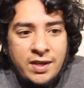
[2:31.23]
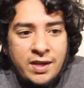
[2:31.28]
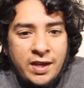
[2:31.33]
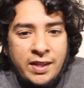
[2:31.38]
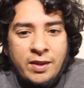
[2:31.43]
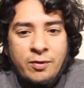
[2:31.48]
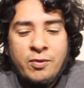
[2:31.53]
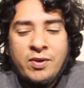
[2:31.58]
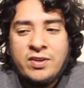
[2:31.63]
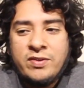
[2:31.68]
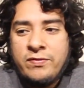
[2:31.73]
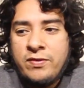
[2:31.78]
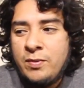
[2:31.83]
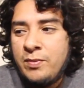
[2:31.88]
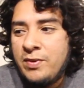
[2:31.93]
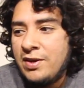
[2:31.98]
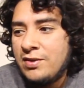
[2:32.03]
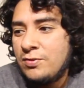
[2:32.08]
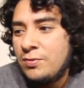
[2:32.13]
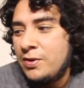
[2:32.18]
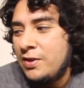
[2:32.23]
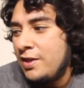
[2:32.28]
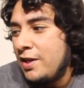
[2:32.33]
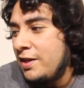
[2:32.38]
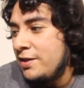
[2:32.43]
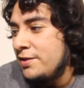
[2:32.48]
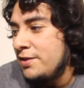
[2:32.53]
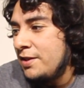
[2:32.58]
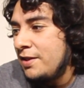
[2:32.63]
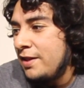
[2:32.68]
And then when I was filming, I was
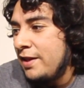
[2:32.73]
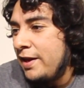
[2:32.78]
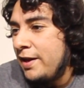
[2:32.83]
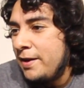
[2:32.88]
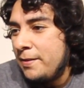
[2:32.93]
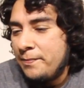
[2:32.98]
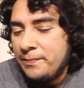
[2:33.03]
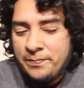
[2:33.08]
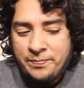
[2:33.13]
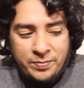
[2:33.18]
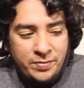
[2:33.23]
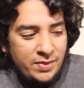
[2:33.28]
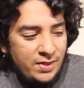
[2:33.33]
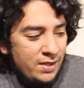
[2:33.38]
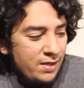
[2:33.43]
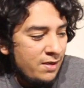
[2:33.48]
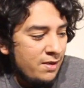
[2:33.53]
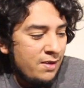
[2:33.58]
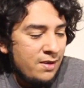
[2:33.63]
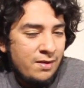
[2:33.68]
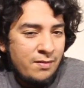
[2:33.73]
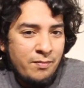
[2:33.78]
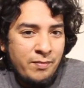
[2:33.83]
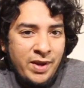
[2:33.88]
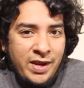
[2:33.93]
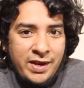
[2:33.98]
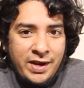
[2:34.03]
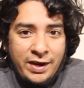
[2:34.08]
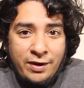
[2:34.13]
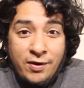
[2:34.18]
realizing that,
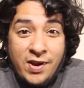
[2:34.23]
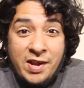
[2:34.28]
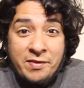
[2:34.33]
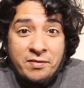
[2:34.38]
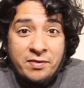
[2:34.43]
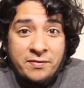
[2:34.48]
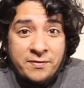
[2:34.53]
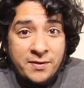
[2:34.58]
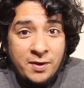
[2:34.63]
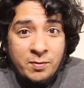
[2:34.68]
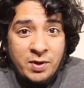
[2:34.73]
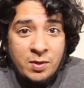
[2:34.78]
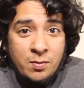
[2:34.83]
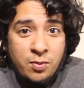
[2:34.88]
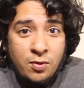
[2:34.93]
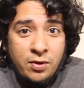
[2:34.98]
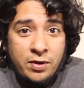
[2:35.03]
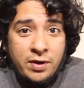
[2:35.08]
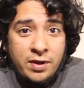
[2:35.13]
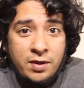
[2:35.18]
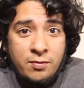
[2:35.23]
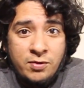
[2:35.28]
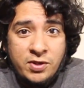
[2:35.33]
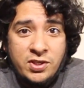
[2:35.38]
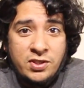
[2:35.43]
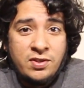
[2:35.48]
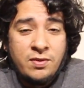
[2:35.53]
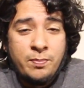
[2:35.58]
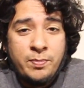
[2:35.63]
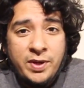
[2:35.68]
man, I don't have a filming board, which
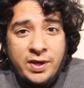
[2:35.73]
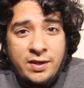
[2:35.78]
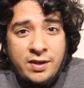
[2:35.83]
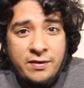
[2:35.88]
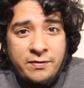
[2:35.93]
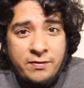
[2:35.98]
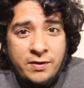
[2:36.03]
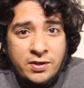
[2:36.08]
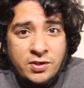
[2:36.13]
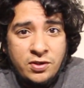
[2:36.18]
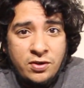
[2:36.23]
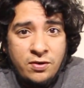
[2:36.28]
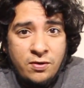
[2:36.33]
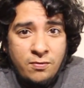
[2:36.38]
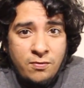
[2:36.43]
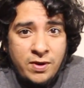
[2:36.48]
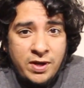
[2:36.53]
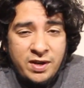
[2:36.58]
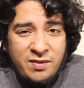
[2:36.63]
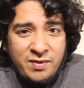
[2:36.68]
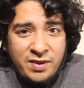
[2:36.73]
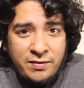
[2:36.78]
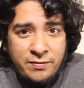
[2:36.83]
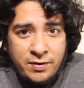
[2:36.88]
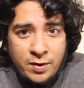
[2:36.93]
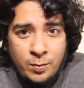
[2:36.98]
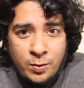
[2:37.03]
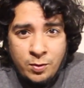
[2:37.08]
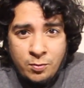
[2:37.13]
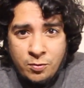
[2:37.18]
is a big difference. You don't want to be
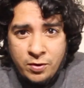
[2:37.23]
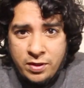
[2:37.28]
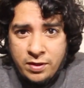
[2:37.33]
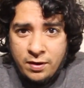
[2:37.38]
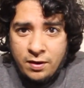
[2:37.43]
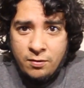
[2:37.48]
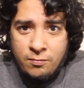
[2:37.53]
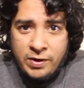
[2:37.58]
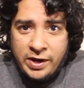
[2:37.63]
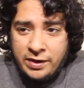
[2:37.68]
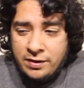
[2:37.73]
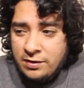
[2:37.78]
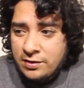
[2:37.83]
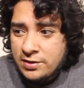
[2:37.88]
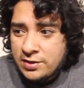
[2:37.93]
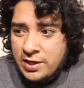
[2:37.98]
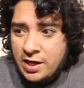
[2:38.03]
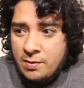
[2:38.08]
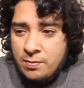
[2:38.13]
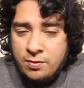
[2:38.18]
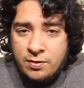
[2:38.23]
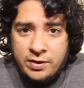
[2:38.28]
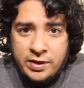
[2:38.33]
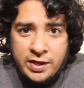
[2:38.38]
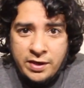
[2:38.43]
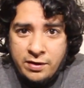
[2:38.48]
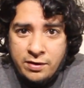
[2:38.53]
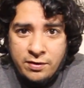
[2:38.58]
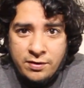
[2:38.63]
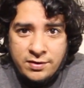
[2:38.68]
filming with a regular skateboard
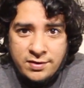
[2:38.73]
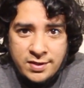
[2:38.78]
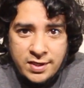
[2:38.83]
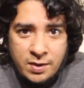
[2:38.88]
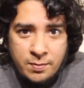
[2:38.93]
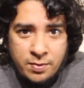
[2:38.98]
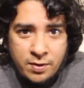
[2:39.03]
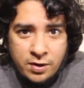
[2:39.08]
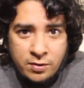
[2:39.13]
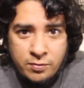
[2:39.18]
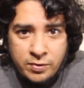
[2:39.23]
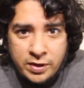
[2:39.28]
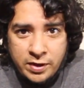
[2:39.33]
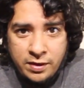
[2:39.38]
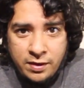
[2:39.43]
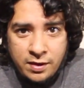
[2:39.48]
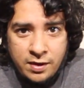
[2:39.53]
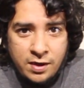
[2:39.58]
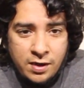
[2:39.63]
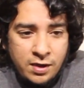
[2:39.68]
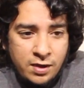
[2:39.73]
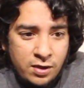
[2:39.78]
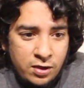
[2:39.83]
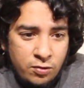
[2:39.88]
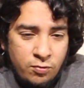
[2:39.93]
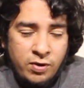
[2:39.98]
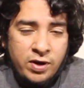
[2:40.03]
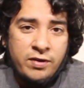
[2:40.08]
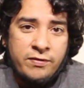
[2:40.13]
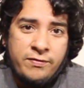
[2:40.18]
that you go to the skate park with.
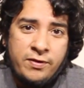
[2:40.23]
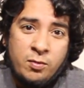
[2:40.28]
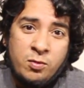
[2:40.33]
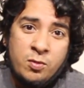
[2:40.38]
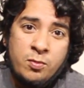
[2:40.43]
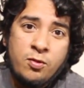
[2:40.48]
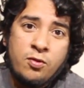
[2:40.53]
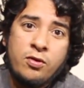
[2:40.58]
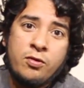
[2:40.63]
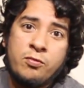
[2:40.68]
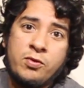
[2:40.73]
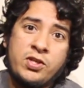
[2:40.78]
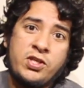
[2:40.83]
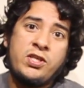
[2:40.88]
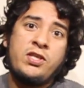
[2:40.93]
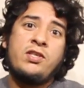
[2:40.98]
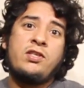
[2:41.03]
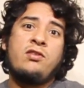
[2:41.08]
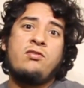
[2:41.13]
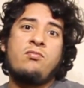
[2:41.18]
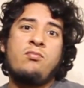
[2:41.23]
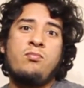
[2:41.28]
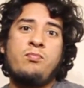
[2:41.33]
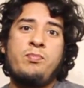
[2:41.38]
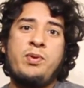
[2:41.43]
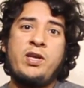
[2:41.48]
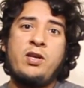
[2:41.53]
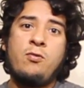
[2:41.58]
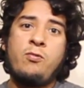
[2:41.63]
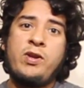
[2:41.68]
You want a filmer board, which is
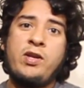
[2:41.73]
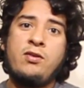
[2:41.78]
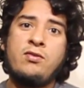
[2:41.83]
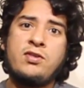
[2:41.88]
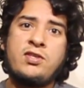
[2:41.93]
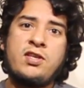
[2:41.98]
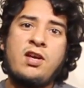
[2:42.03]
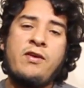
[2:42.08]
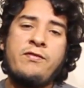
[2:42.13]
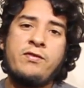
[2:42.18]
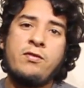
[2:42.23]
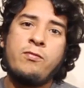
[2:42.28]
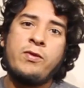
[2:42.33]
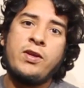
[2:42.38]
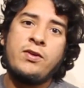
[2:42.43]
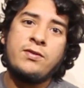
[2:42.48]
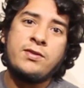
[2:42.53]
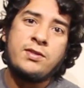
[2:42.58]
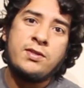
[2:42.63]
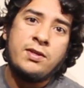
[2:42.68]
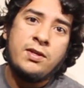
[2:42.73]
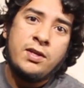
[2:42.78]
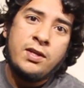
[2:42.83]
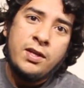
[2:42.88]
bigger wheels, softer wheels.